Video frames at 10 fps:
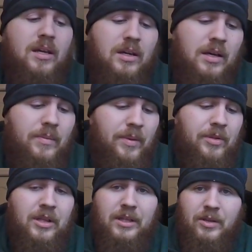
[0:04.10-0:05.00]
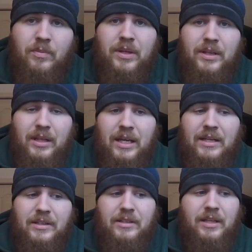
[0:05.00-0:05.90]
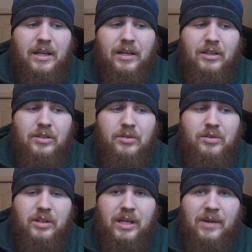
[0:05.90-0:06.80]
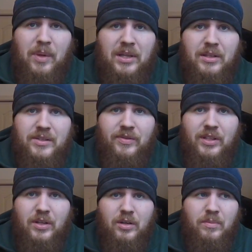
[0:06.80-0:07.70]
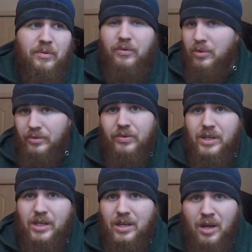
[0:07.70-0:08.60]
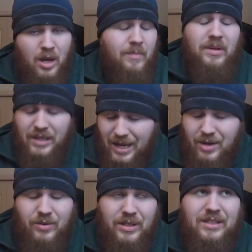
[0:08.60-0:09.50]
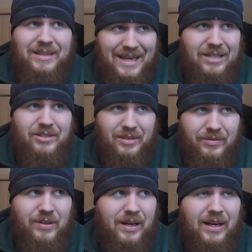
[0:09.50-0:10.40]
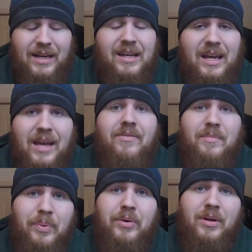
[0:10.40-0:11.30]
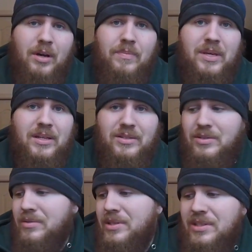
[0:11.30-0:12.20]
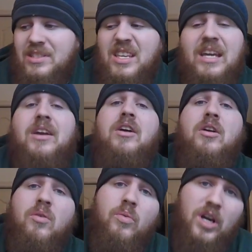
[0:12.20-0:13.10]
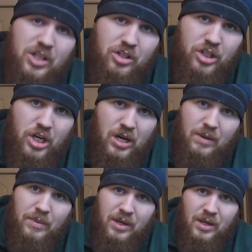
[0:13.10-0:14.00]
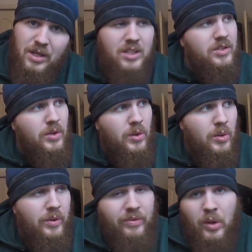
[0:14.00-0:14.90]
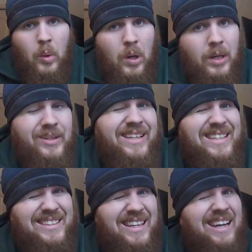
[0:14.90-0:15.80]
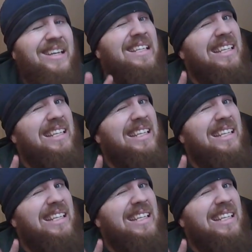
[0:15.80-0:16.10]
I'm a little bit late. Usually I make this video before Friday, but now it is actually Friday and I haven't put it up yet. So this is like a rush job. So if the quality is kind